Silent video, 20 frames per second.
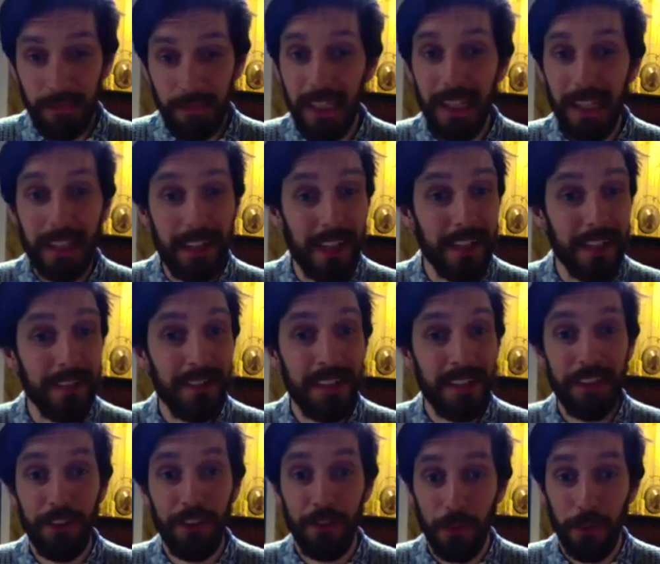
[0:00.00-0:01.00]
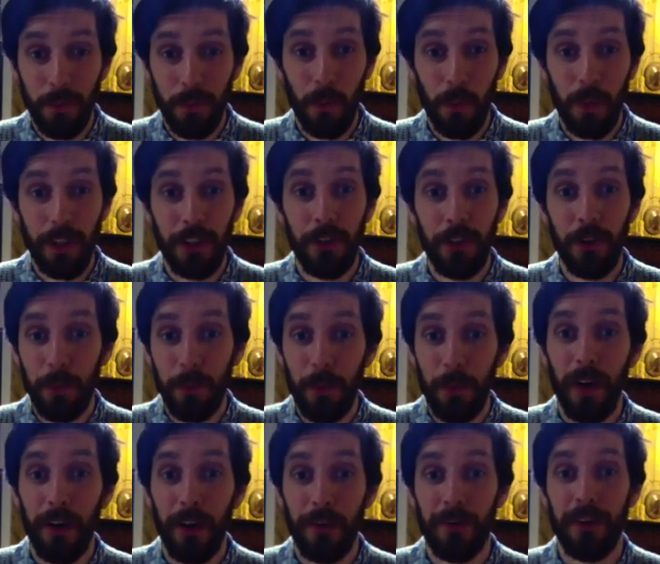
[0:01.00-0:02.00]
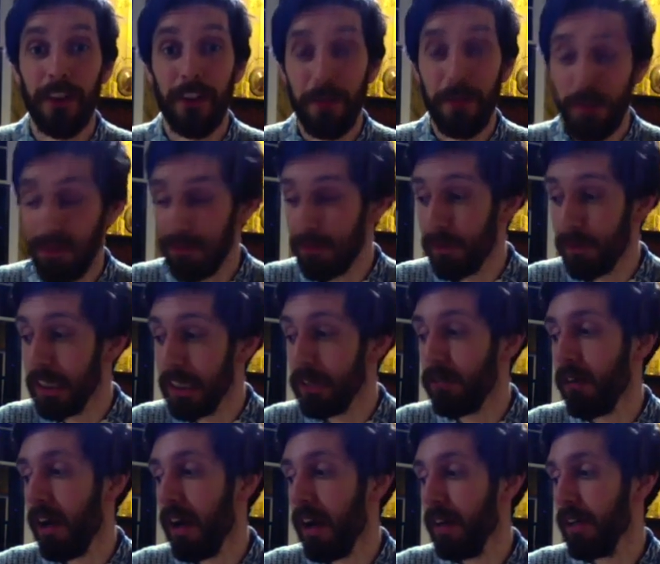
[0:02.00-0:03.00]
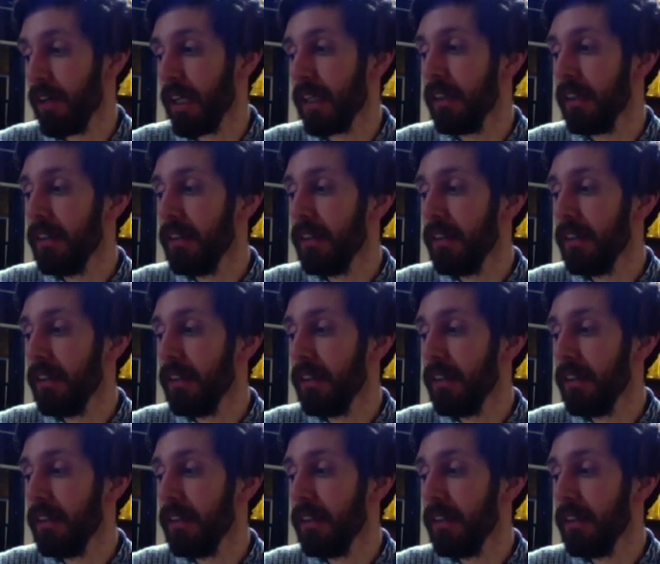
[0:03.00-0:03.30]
nice and easy, just one uke part for this, but really driving.